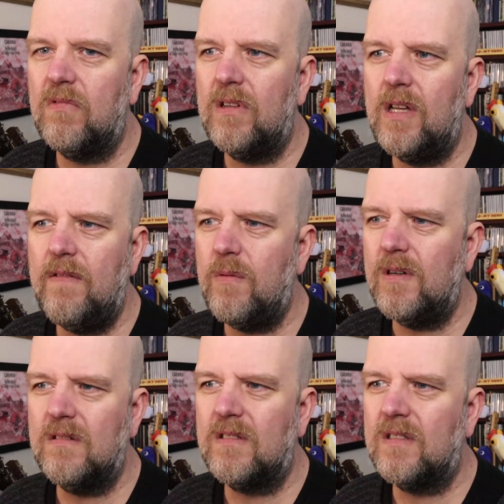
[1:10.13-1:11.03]

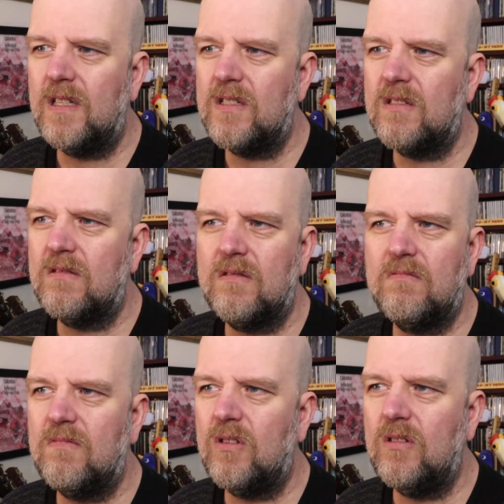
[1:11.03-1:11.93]
Everyone does
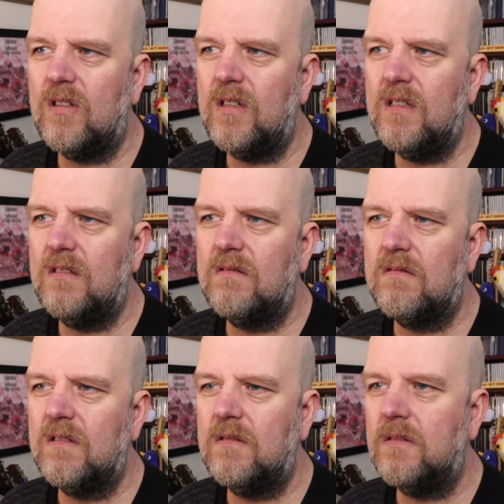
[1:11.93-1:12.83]
online?
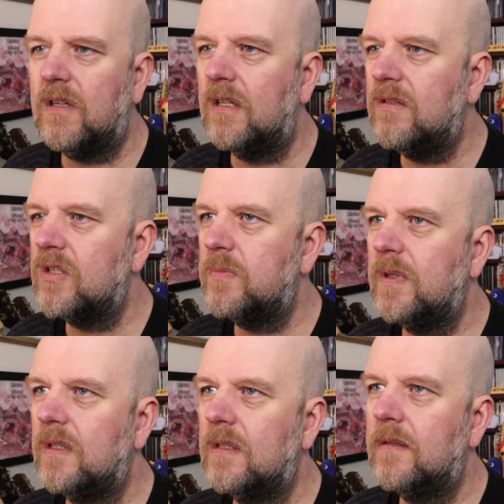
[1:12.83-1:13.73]
Okay, just me
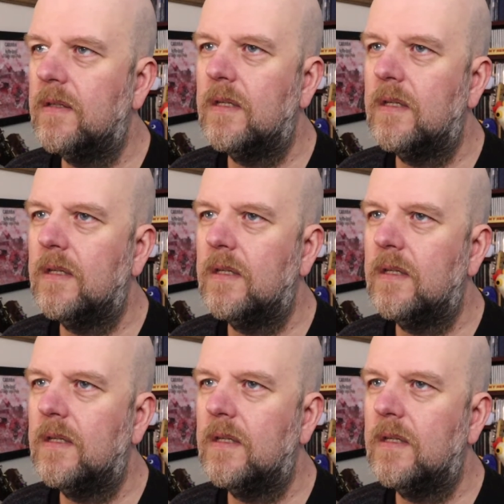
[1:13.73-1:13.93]
then.